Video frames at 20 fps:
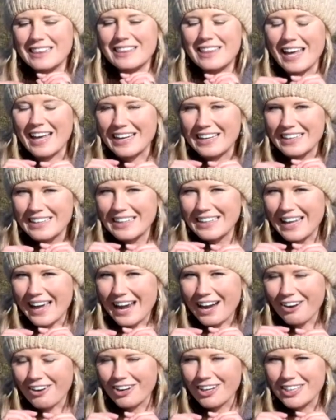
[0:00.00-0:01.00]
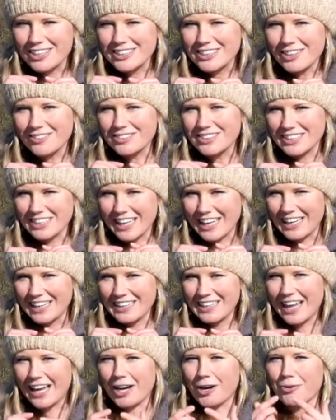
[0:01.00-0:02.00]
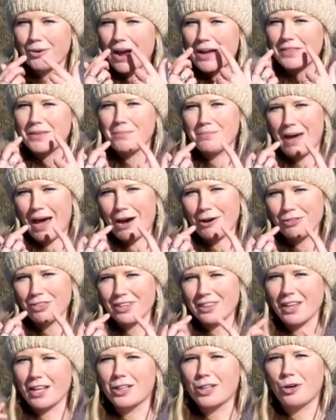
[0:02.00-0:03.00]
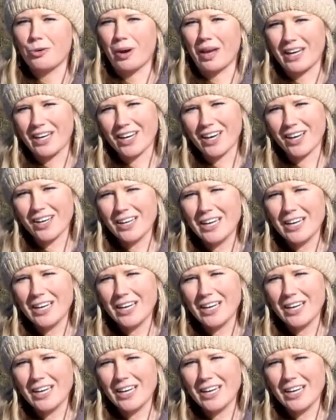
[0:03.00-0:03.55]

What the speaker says: thin areas of skin, like around the mouth and the cloaca,